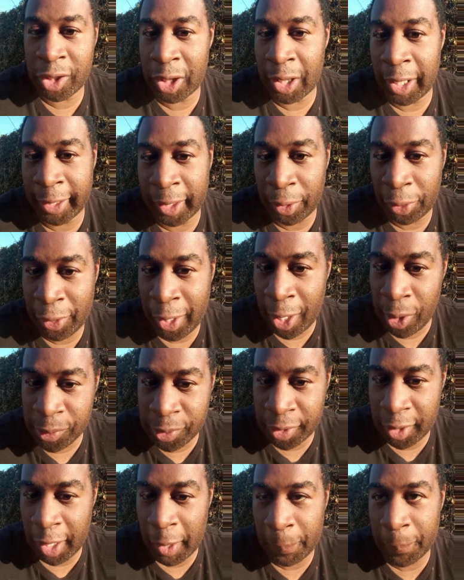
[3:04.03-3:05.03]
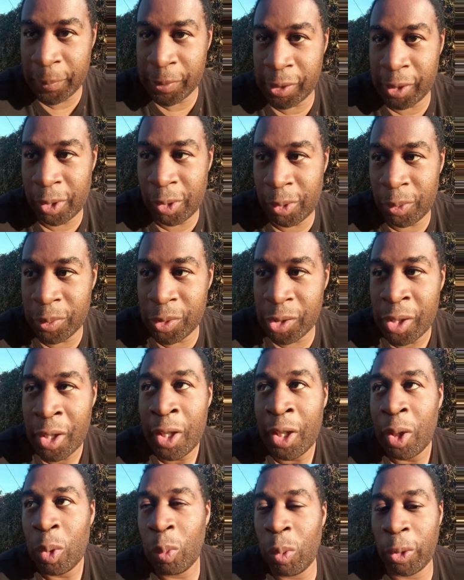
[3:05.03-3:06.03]
to, like, 1,000 episodes,
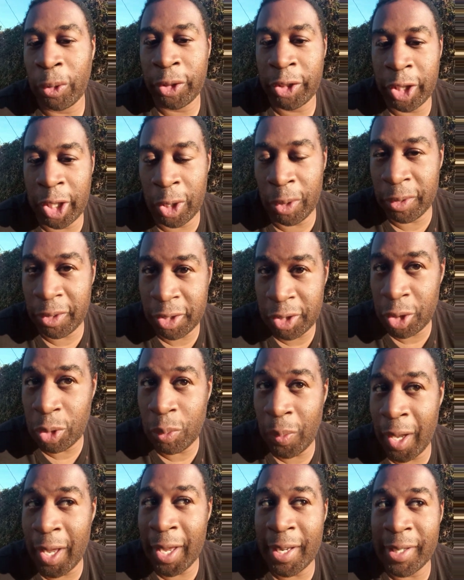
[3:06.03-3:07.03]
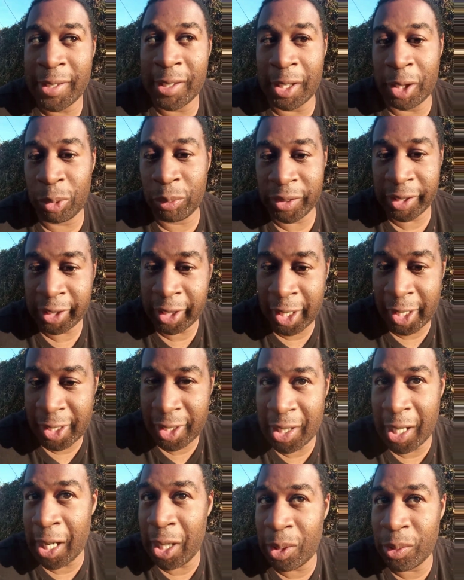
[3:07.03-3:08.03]
where here in the US, it was
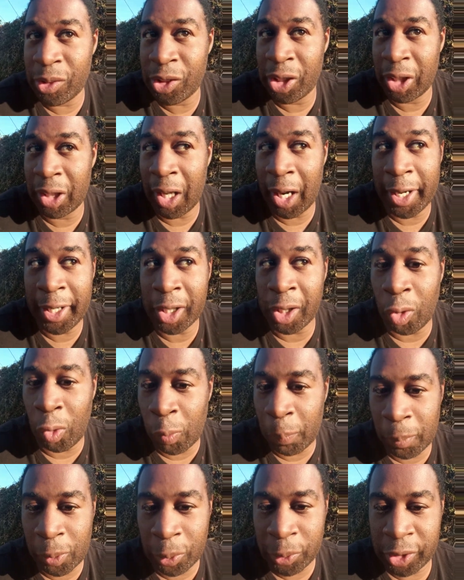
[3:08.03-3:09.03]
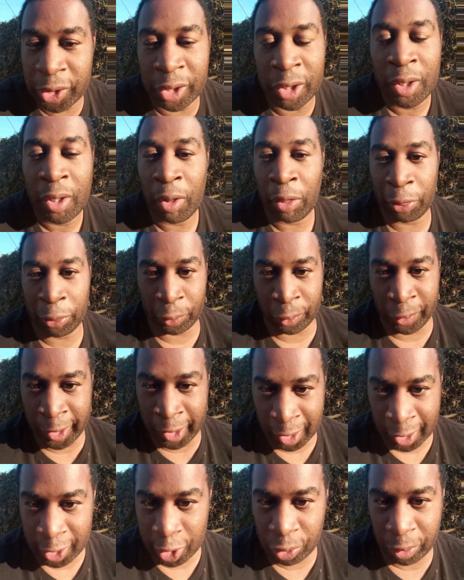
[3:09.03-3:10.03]
cut down to, like, almost
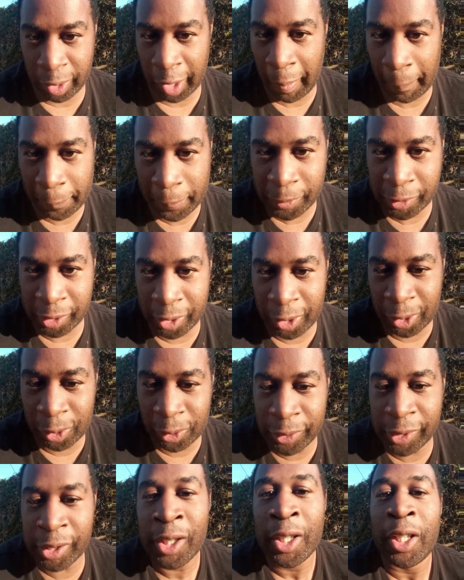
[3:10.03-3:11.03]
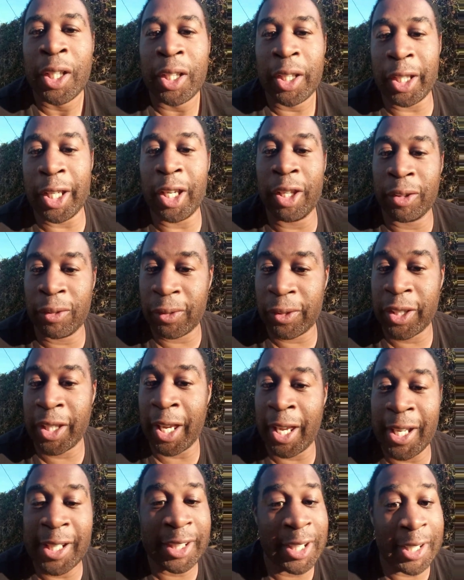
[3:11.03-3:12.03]
300 episodes. Either
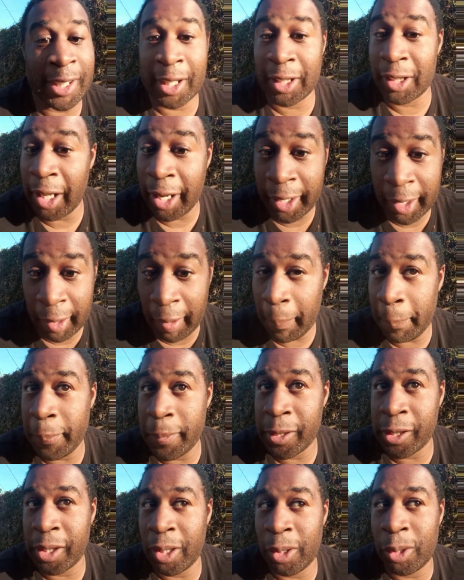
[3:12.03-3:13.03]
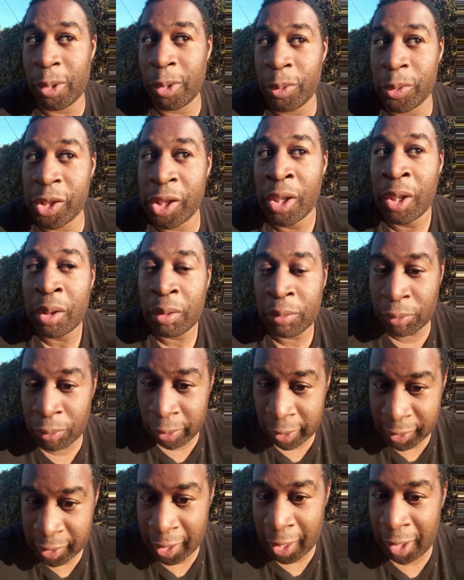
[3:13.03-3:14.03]
case, that's a lot of episodes
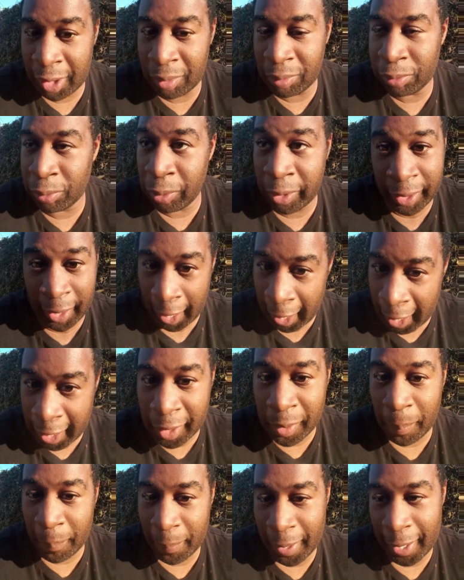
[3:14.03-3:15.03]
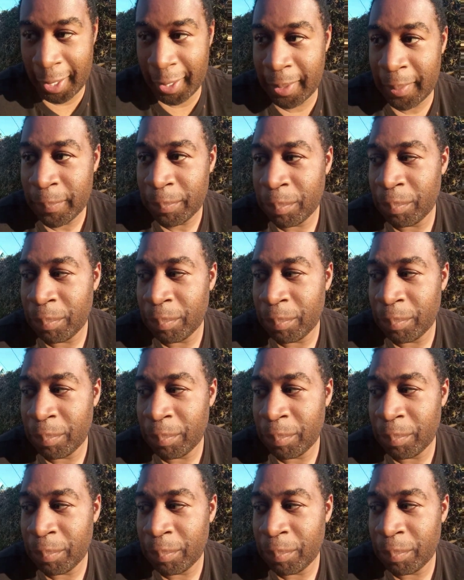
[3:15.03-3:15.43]
for an anime,